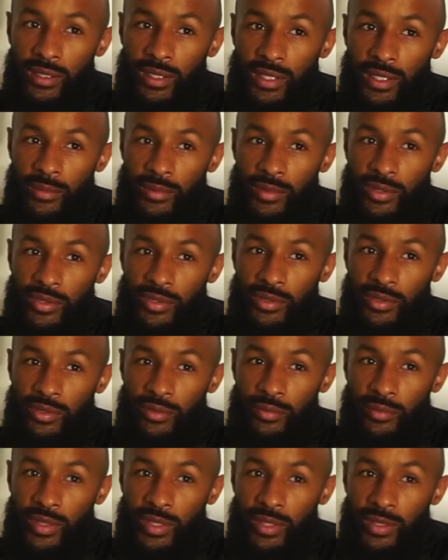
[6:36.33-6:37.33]
And I'm
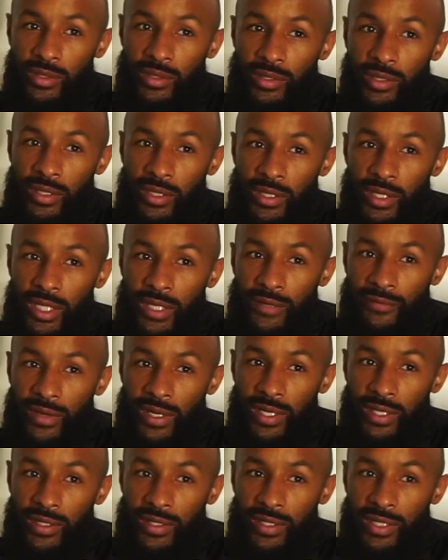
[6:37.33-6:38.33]
assuming
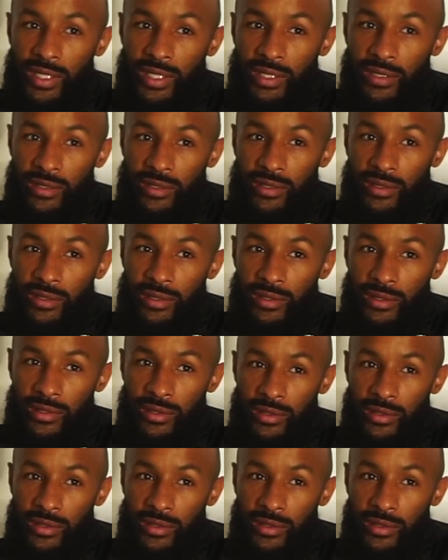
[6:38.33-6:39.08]
Valentina